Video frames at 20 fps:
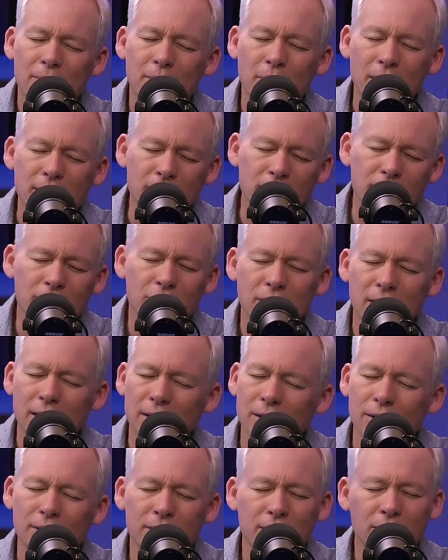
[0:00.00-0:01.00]
Bless our
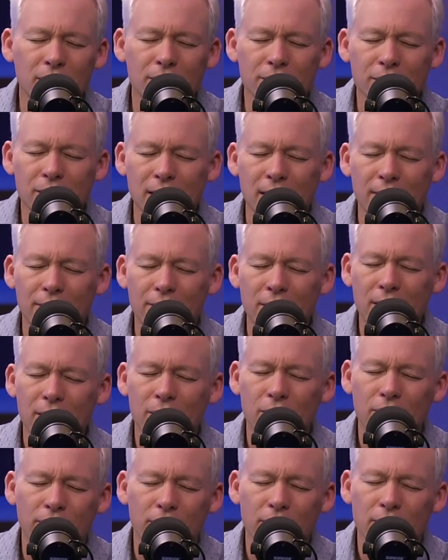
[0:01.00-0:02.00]
single adults. God, thank
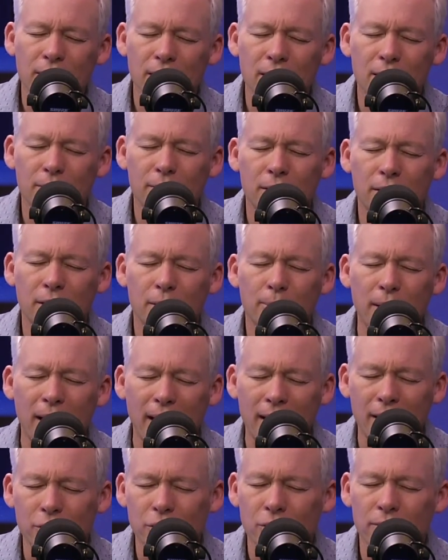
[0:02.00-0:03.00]
you for them and their
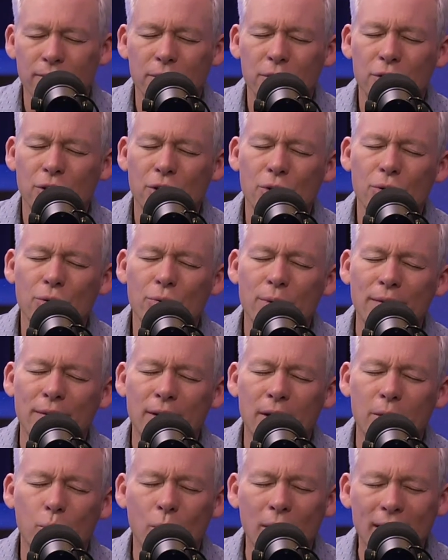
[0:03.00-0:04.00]
passion for you and
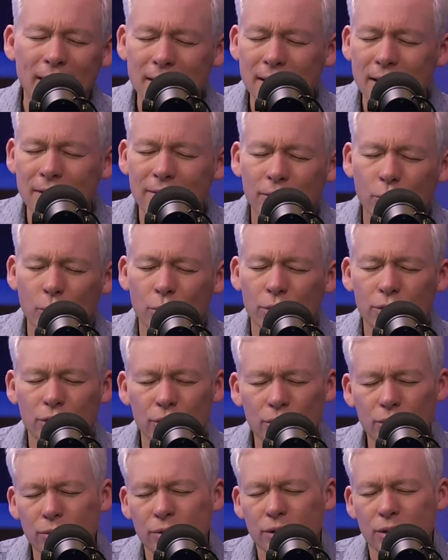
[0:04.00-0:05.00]
their waiting for
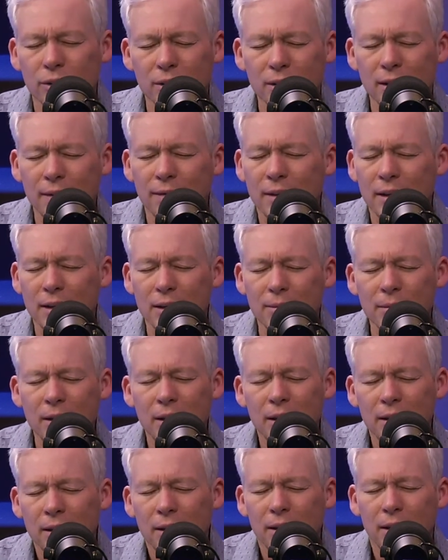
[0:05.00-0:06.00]
you to send them
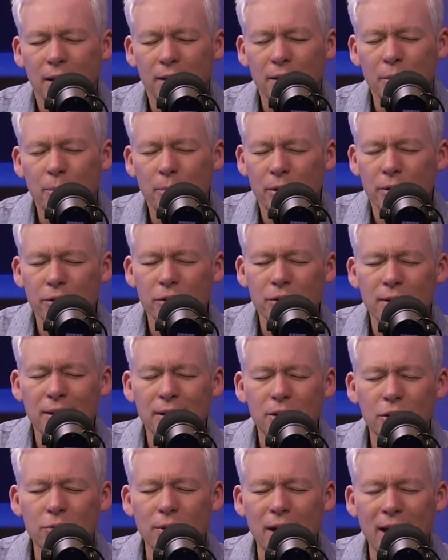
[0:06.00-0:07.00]
uh, the person
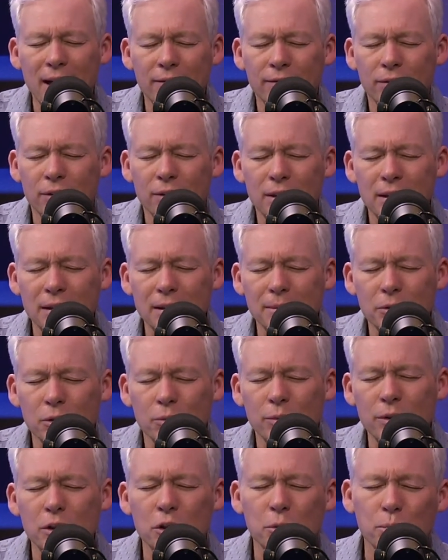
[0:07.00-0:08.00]
that you have for them. So
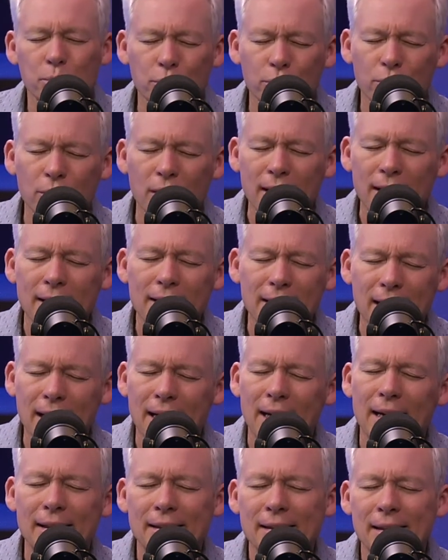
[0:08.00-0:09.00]
we just pray,
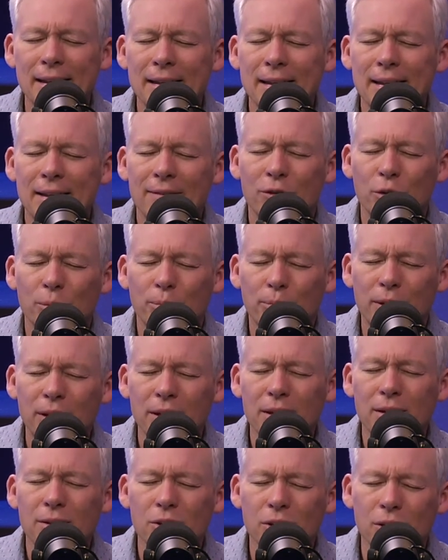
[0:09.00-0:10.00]
God, for
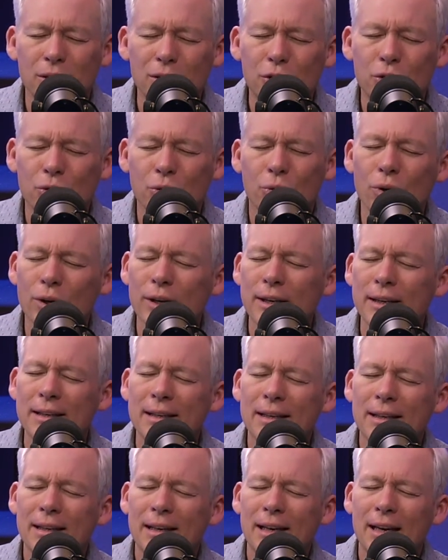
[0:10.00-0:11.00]
peace and joy
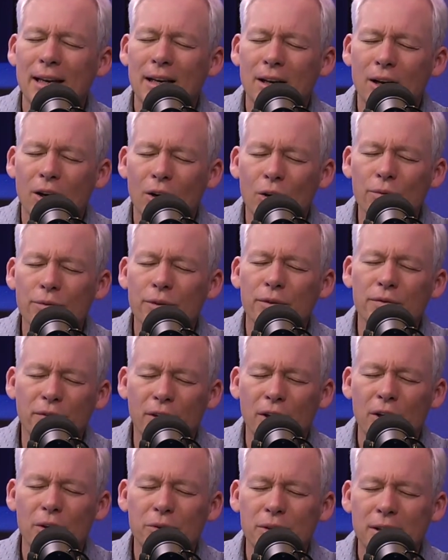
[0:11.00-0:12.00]
and an
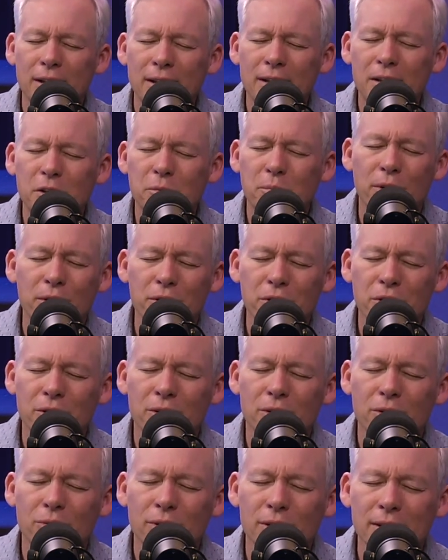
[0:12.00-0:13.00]
overflow to each
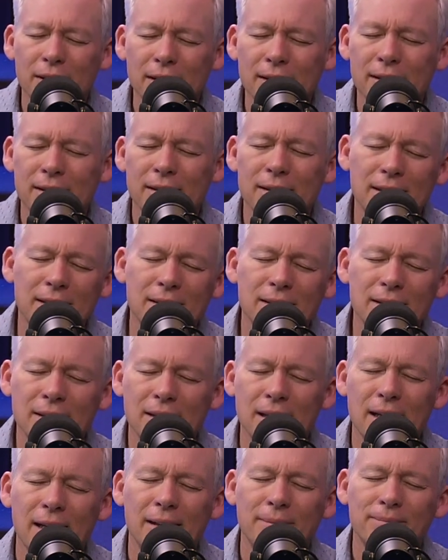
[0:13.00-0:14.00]
person who has listened in
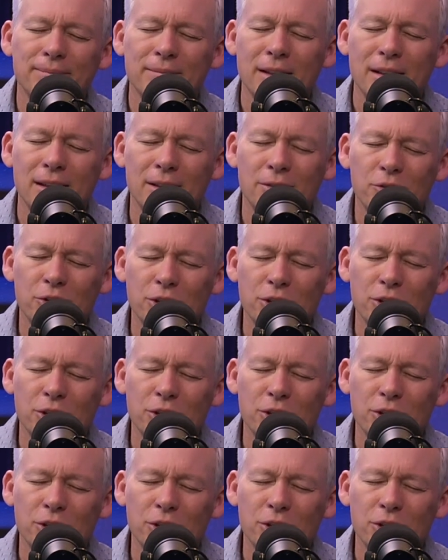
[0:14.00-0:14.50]
today. In